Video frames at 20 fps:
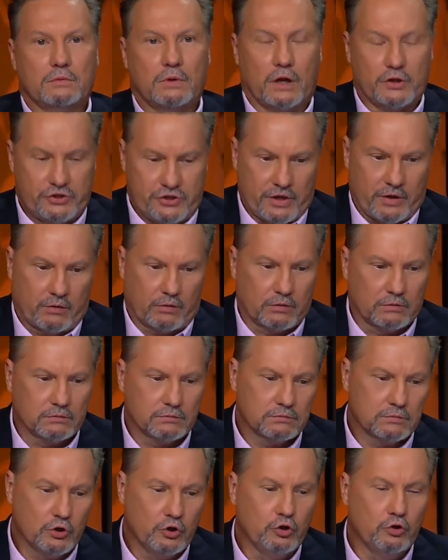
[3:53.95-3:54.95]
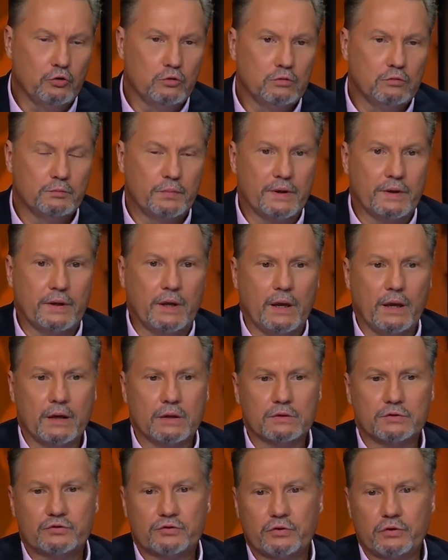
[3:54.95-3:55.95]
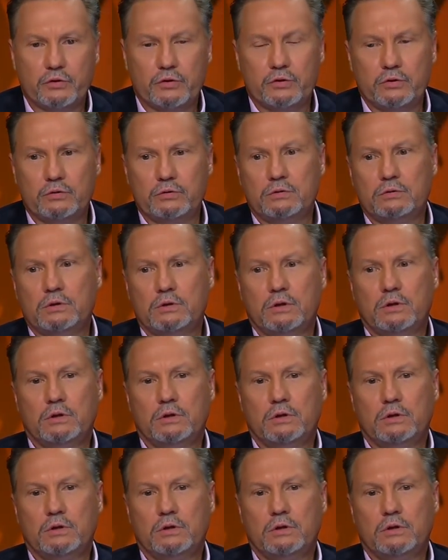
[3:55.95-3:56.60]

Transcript: a general who began to